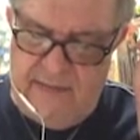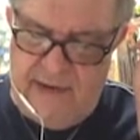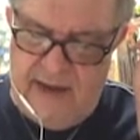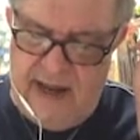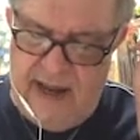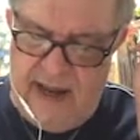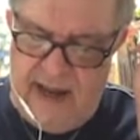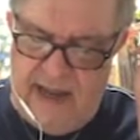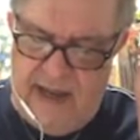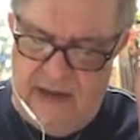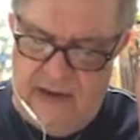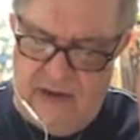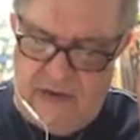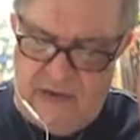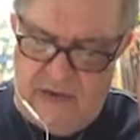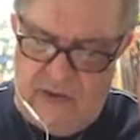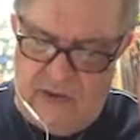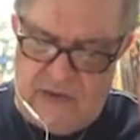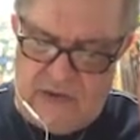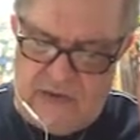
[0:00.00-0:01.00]
I
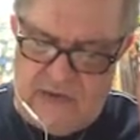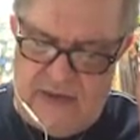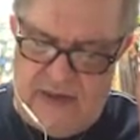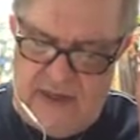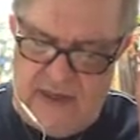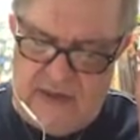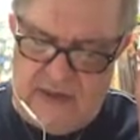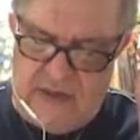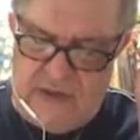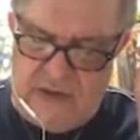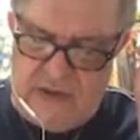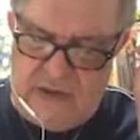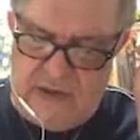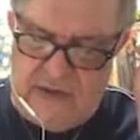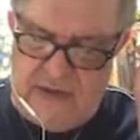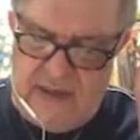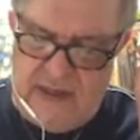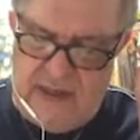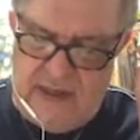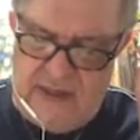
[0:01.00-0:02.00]
equals 1 to
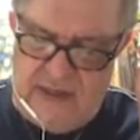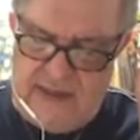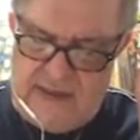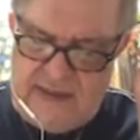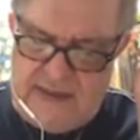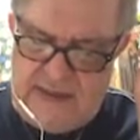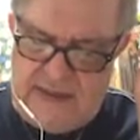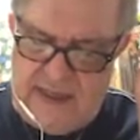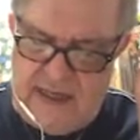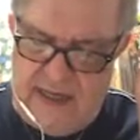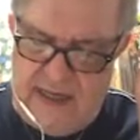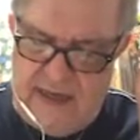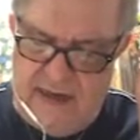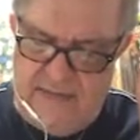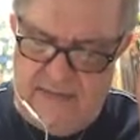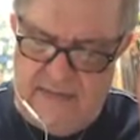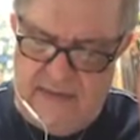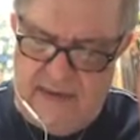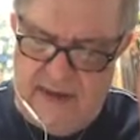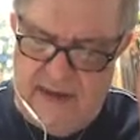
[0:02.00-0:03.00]
3,
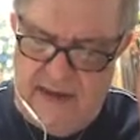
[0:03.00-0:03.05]
sum